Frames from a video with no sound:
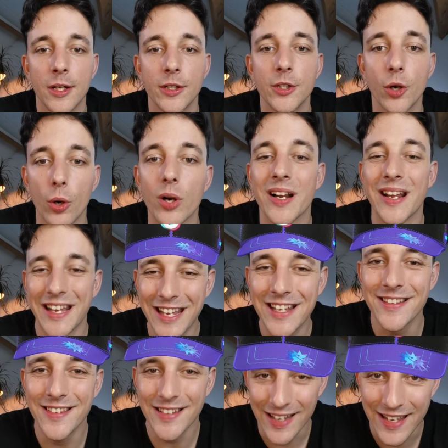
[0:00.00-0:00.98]
Your
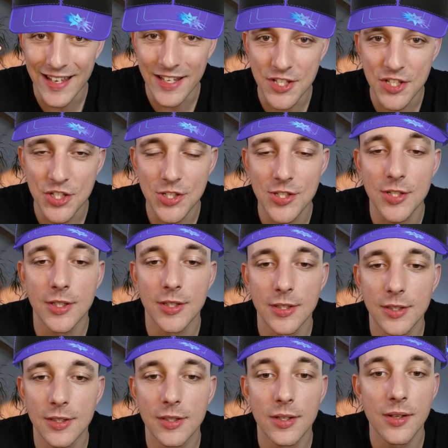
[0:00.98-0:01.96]
hint is,
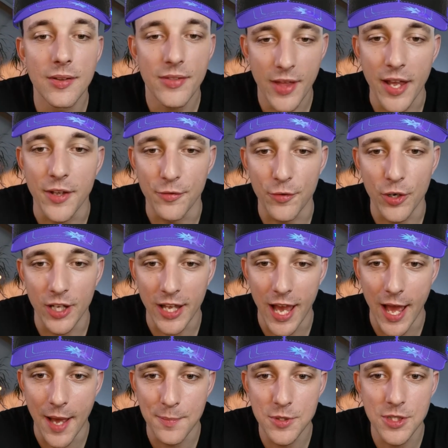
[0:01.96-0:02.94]
thank you for the
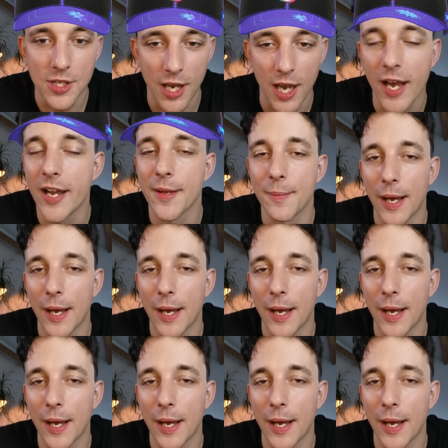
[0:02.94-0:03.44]
caps, hiding